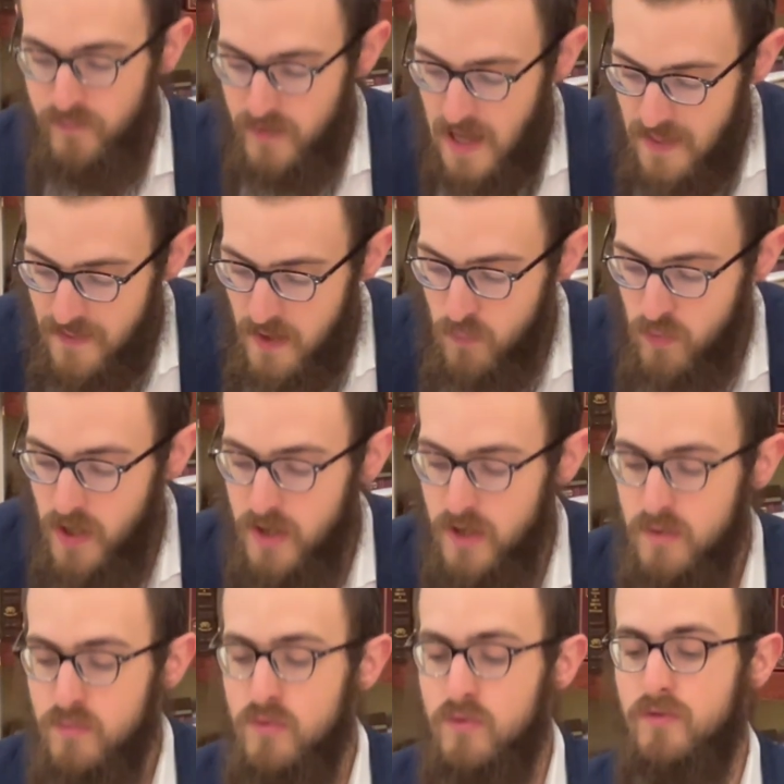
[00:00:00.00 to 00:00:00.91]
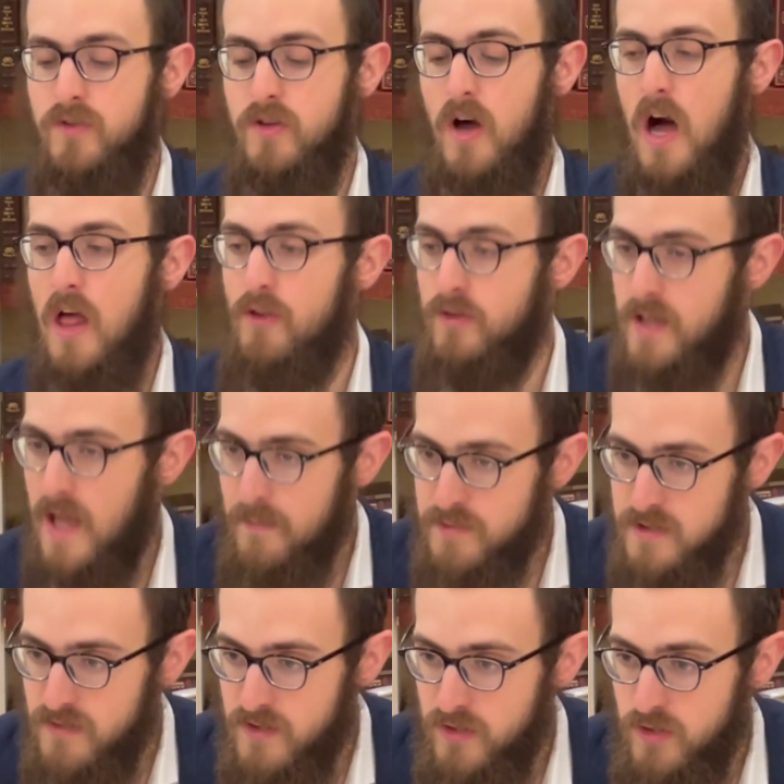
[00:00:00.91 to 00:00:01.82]
And then we're going to move to other
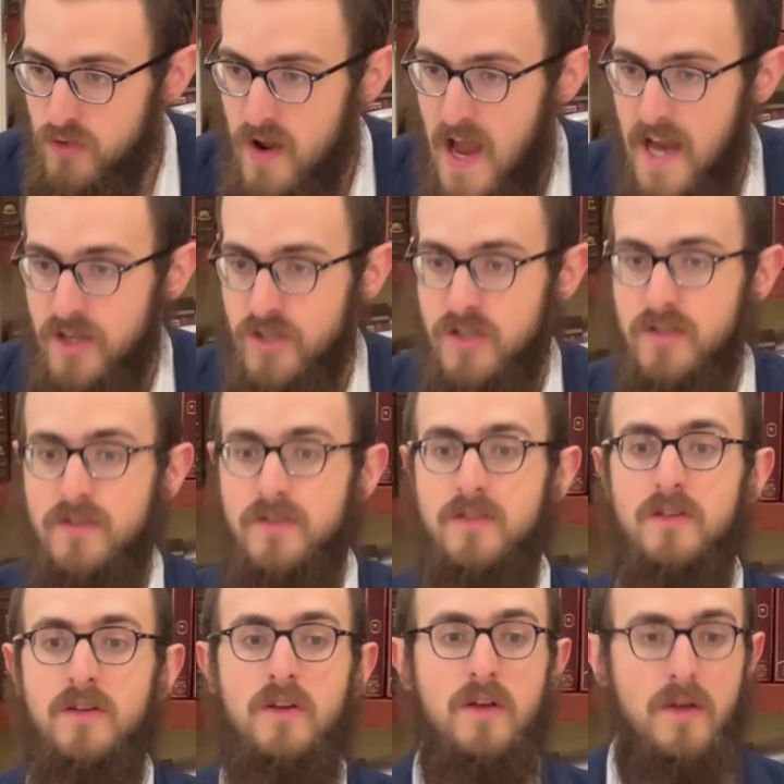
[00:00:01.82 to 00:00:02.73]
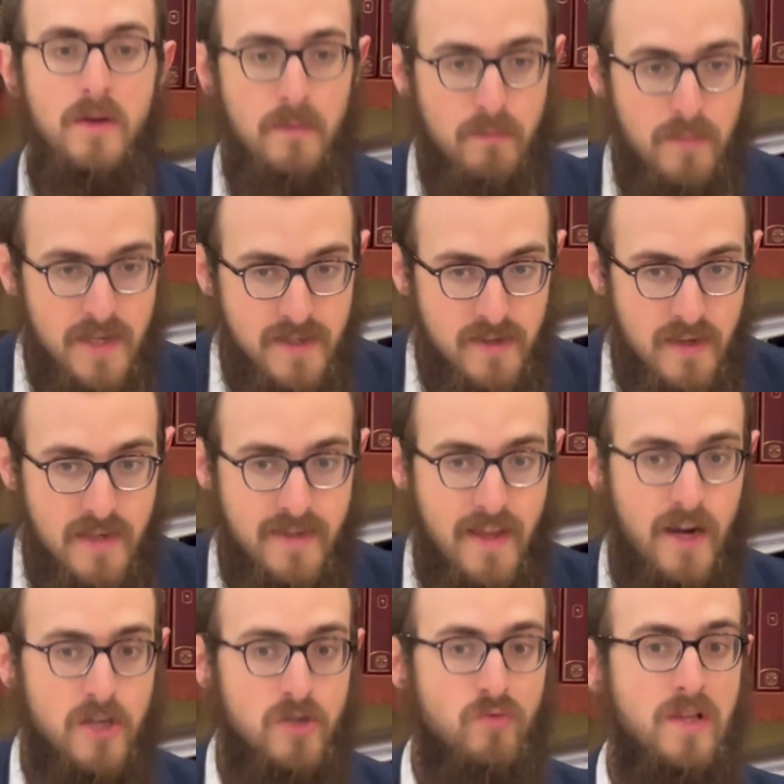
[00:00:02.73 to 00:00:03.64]
types of interactions, business
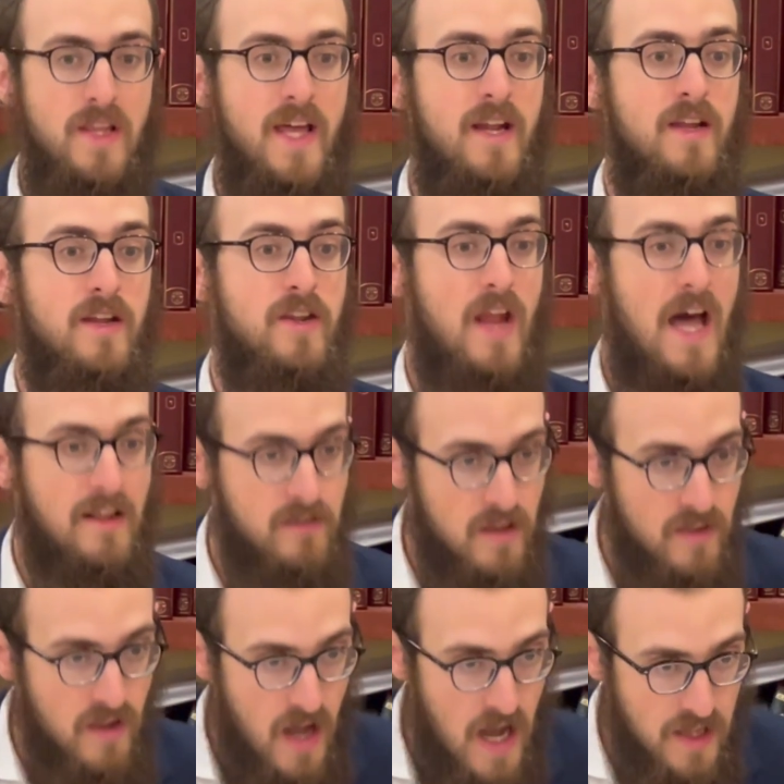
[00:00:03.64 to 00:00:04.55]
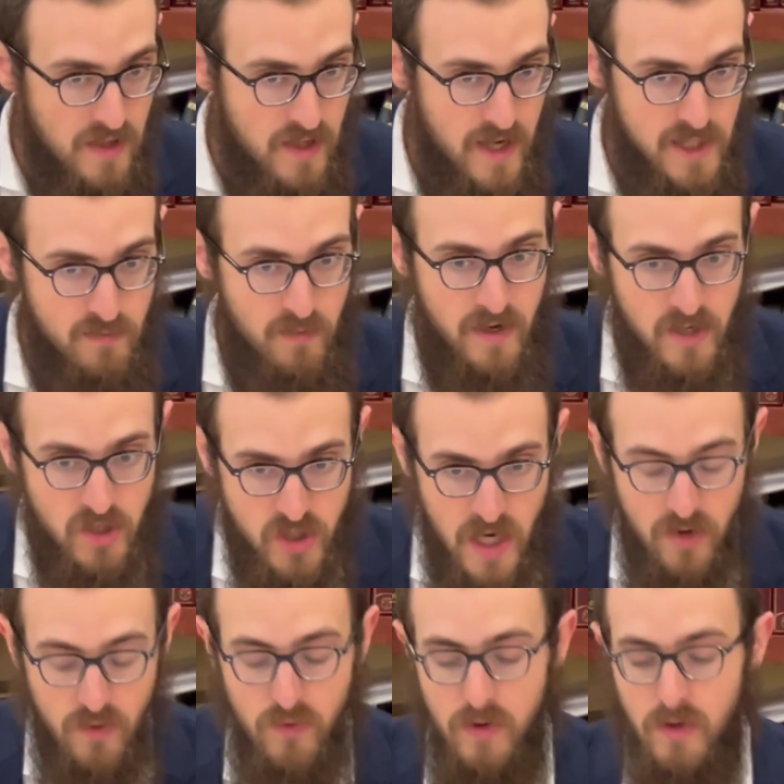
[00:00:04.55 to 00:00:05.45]
that is related not to the holidays but in
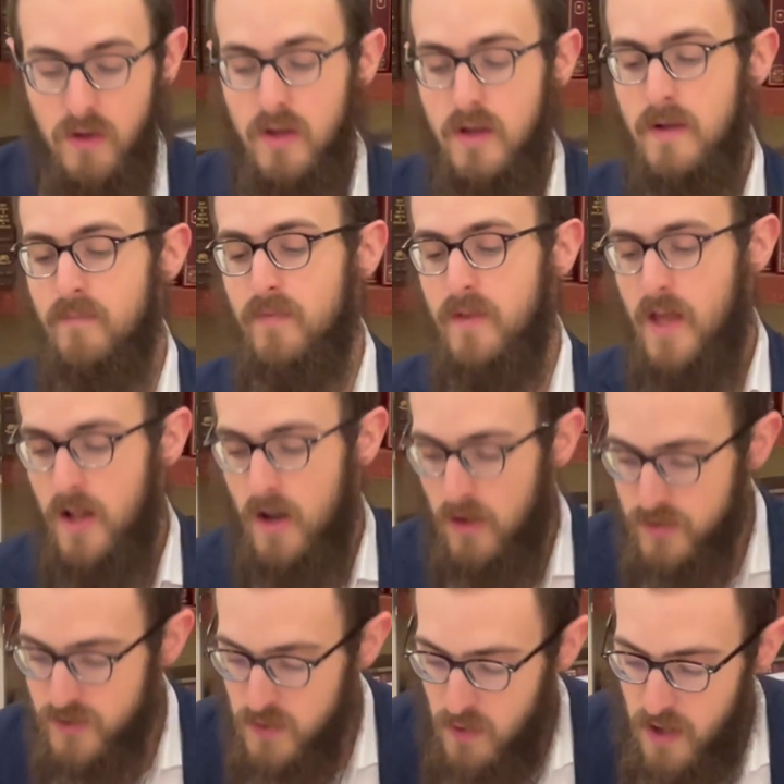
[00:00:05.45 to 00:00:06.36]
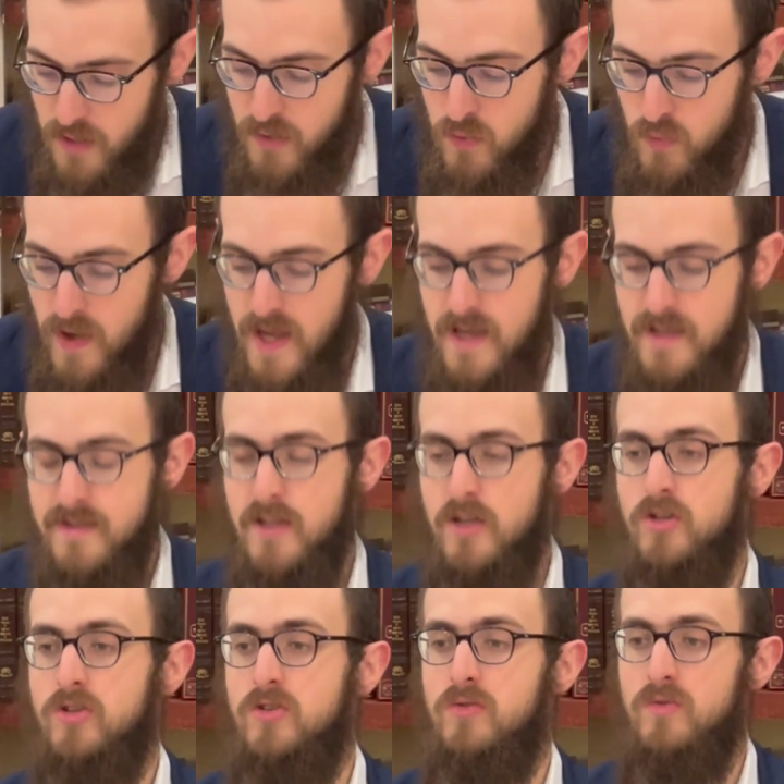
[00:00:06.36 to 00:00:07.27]
general, and also other ways
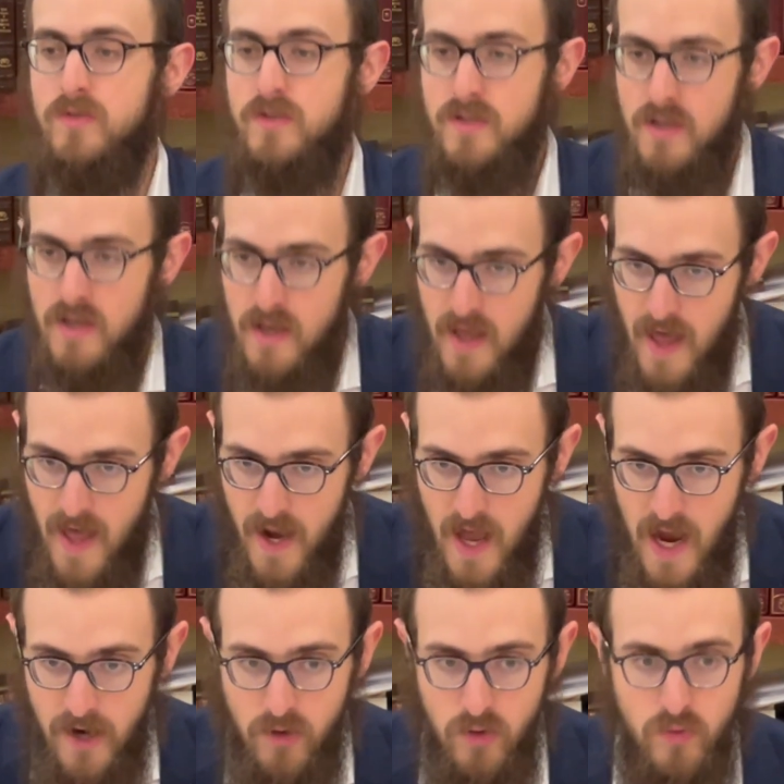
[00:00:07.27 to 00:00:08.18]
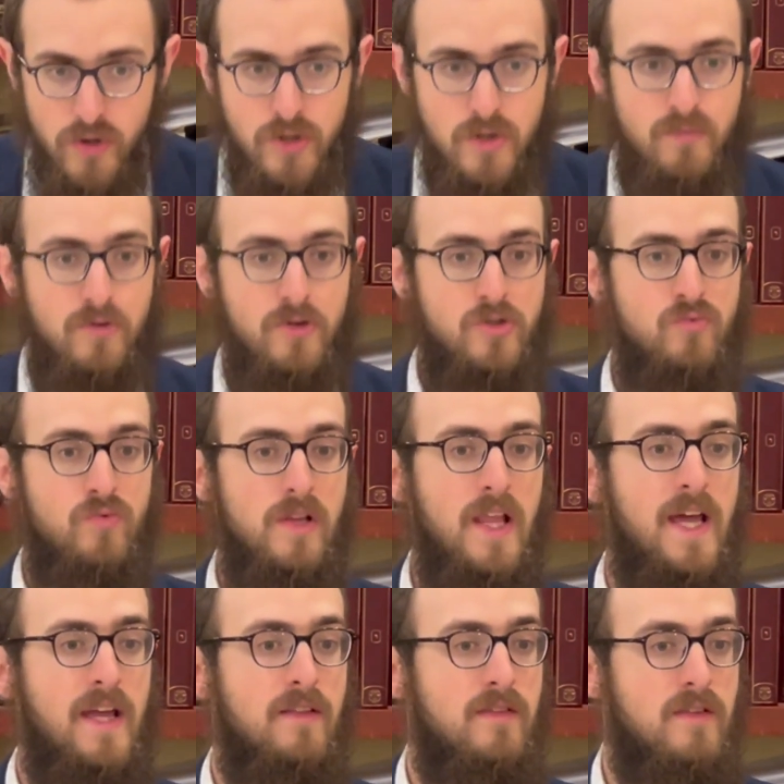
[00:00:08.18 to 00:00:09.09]
that Jews and idol worshippers
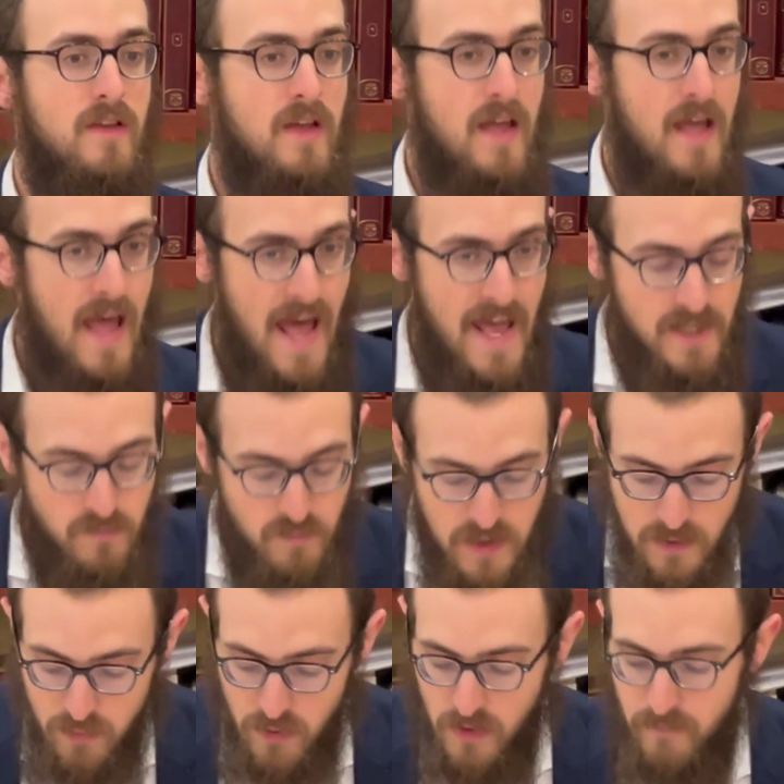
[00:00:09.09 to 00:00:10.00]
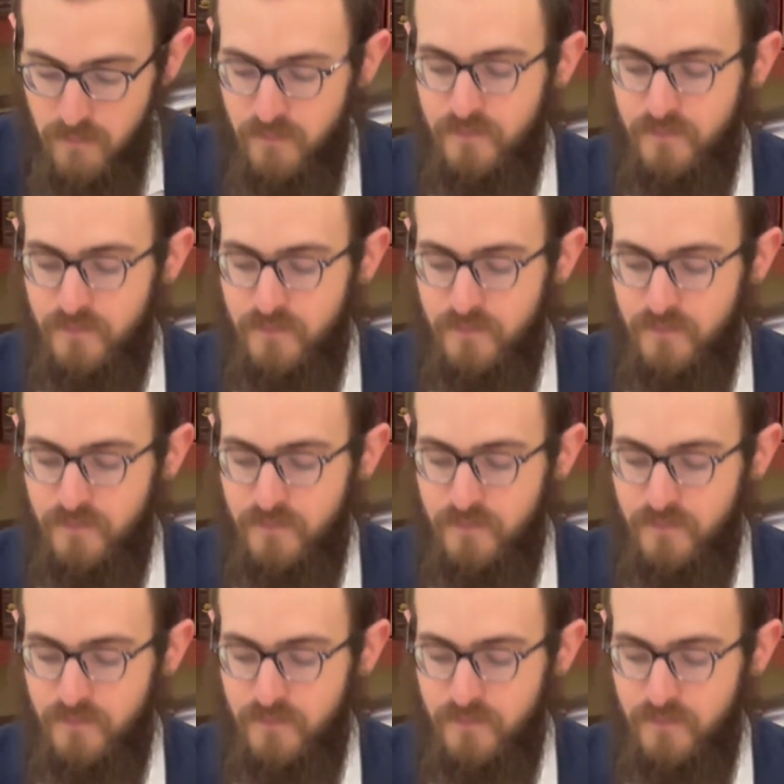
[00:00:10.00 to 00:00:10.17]
relate as people.